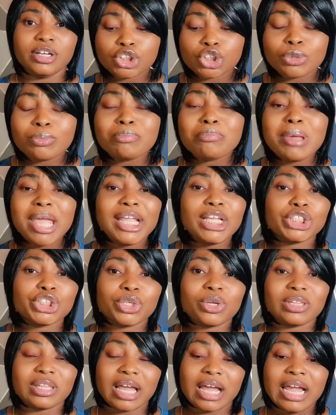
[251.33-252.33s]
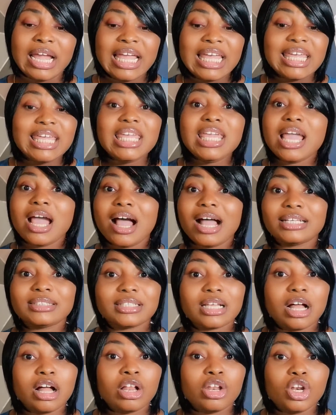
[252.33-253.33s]
to make sure that he
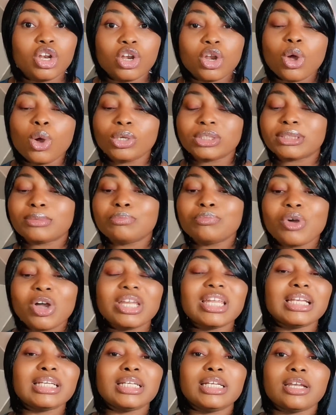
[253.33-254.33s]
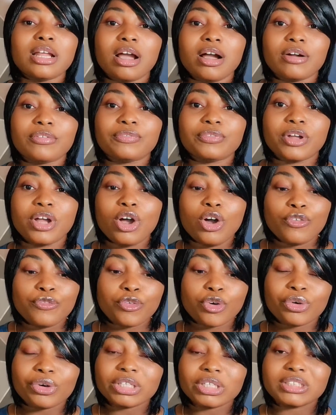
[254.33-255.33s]
has a lot more than enough
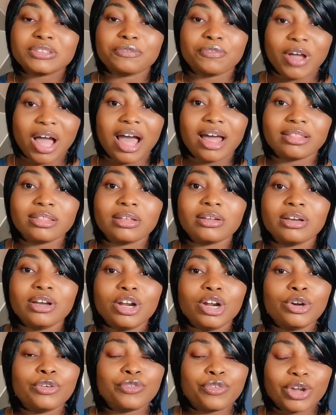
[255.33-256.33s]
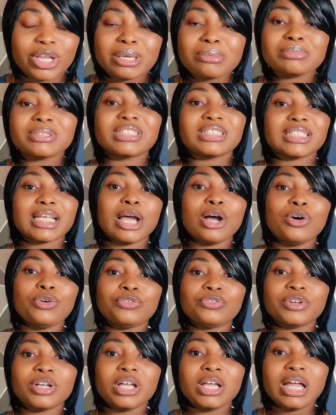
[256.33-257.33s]
for his father, for
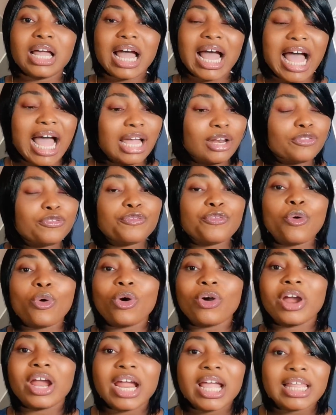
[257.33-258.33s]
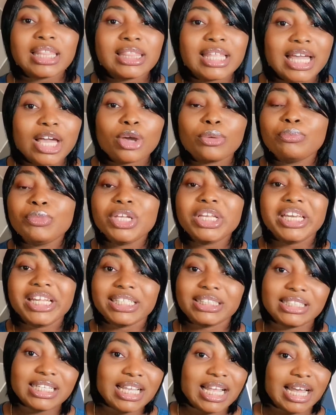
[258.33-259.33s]
himself, and for the
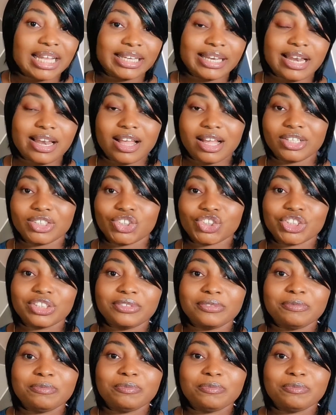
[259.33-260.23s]
community at large.